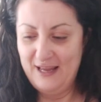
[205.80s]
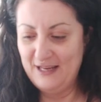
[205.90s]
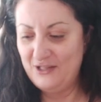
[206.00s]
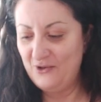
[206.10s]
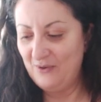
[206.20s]

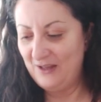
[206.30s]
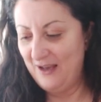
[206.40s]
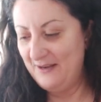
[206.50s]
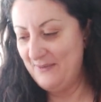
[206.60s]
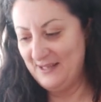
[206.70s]
into
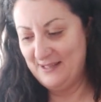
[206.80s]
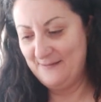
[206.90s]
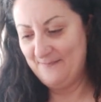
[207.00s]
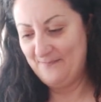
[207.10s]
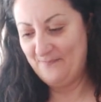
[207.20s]
alignment.
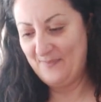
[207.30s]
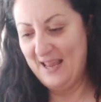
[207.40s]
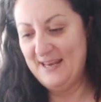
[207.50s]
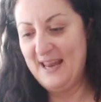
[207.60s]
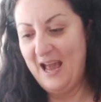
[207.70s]

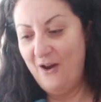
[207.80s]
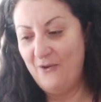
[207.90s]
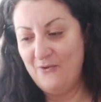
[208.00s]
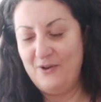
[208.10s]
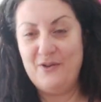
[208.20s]
And
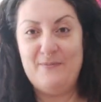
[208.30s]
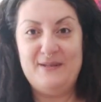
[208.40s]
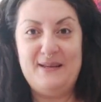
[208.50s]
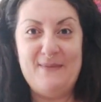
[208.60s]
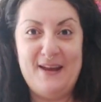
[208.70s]
now you're
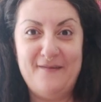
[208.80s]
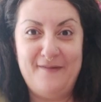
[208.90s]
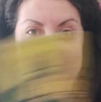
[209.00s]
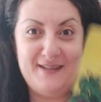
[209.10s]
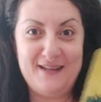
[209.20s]
busy
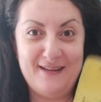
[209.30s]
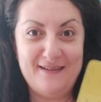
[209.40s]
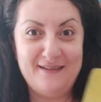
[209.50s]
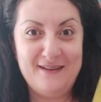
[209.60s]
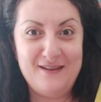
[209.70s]
manifesting.
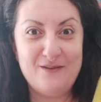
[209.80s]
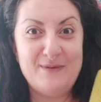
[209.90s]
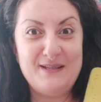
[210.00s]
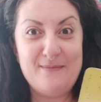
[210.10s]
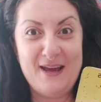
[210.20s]
You're
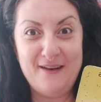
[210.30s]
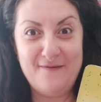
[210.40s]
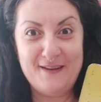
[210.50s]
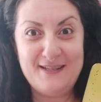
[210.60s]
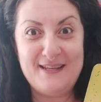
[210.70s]
busy
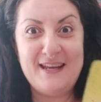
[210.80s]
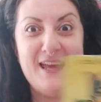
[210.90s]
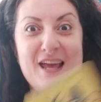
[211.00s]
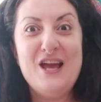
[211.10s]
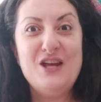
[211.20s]
manifesting
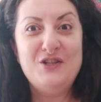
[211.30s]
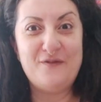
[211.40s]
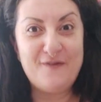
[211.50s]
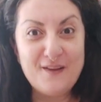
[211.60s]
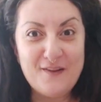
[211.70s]
to
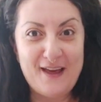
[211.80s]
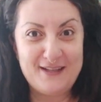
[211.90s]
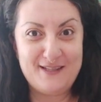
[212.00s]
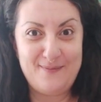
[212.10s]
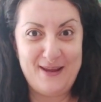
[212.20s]
fill
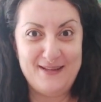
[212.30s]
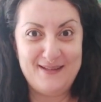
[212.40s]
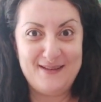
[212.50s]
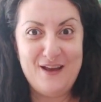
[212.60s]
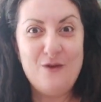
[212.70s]
that
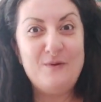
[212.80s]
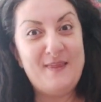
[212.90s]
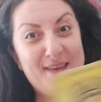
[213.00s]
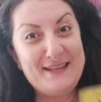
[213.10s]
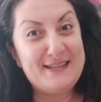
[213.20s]
space
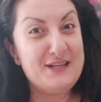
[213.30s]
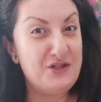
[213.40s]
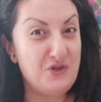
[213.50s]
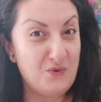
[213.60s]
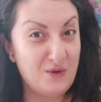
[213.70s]
with things
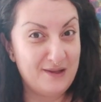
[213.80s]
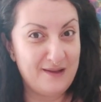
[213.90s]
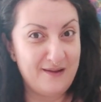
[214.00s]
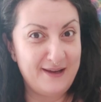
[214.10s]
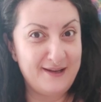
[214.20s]
that do
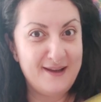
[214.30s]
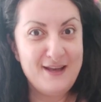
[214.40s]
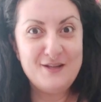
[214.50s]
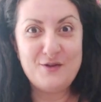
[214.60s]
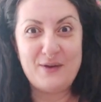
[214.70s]
align.
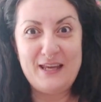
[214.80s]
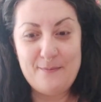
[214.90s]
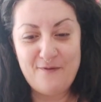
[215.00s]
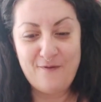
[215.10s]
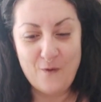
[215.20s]
So
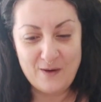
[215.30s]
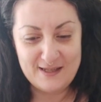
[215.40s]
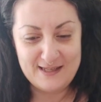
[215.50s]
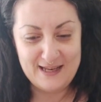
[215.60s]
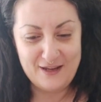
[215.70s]
keep
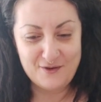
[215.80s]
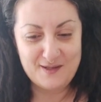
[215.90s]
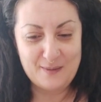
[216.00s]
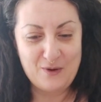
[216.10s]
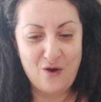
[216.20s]
focusing your
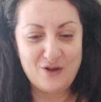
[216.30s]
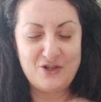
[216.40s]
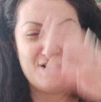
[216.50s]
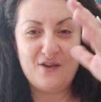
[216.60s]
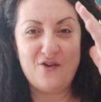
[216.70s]

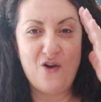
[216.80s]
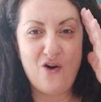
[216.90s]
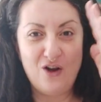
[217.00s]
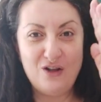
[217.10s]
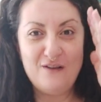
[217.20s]
subconscious on
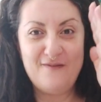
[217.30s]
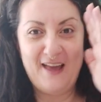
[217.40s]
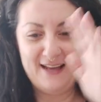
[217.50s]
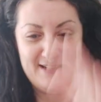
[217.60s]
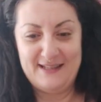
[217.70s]
all of
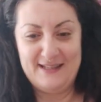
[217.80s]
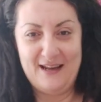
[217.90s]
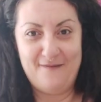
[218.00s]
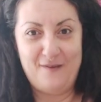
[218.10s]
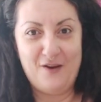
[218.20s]
that
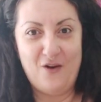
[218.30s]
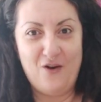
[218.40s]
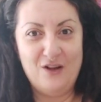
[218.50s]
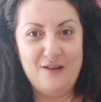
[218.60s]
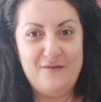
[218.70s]
stuff, on
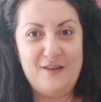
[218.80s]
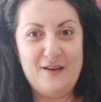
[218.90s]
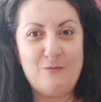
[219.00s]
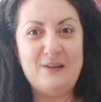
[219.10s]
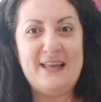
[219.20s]
all of
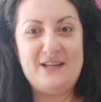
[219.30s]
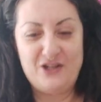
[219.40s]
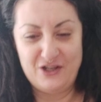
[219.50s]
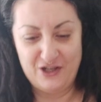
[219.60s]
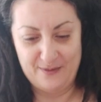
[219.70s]
the
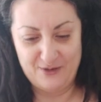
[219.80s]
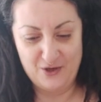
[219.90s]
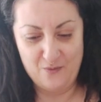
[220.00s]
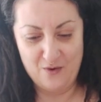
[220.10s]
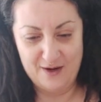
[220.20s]
relationships
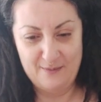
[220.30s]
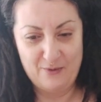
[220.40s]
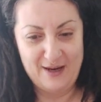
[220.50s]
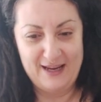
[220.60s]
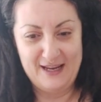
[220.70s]
you want to
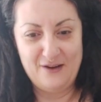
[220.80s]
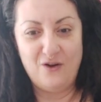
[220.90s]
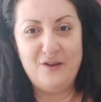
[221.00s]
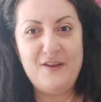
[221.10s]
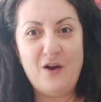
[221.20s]
bring in,
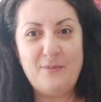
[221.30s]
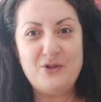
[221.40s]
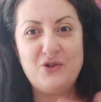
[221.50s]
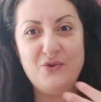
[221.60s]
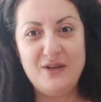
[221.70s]
all the
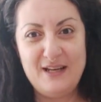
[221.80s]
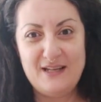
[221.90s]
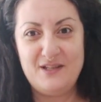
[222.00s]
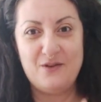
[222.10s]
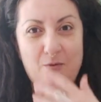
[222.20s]

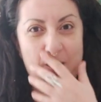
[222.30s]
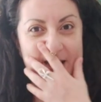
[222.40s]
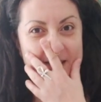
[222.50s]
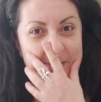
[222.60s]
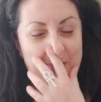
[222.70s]
opportunities you're
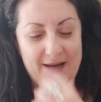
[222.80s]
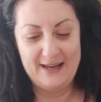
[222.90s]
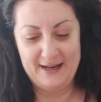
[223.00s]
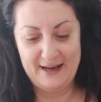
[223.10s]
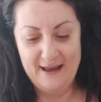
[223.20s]
wanting to bring
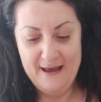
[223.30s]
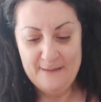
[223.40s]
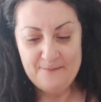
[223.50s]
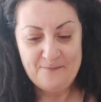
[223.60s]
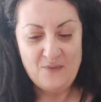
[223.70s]
in,
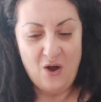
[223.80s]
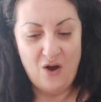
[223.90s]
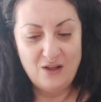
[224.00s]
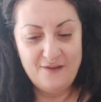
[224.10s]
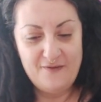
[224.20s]

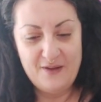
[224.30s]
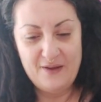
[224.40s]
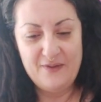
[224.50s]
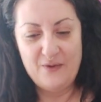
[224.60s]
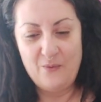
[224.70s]
all of
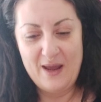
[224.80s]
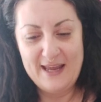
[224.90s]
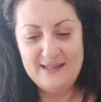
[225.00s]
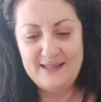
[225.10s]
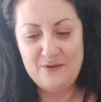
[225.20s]
the
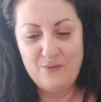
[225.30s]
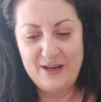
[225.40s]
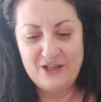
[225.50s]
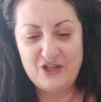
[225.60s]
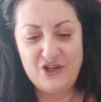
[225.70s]
ways in
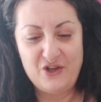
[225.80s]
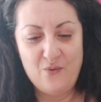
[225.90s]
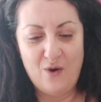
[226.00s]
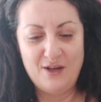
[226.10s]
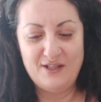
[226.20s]
which you
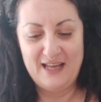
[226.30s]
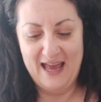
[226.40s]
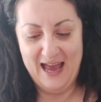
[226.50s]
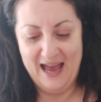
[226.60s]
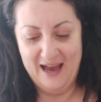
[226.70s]
want to
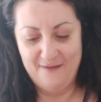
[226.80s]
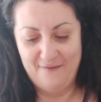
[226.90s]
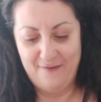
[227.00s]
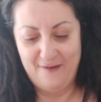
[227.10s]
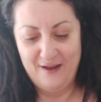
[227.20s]
have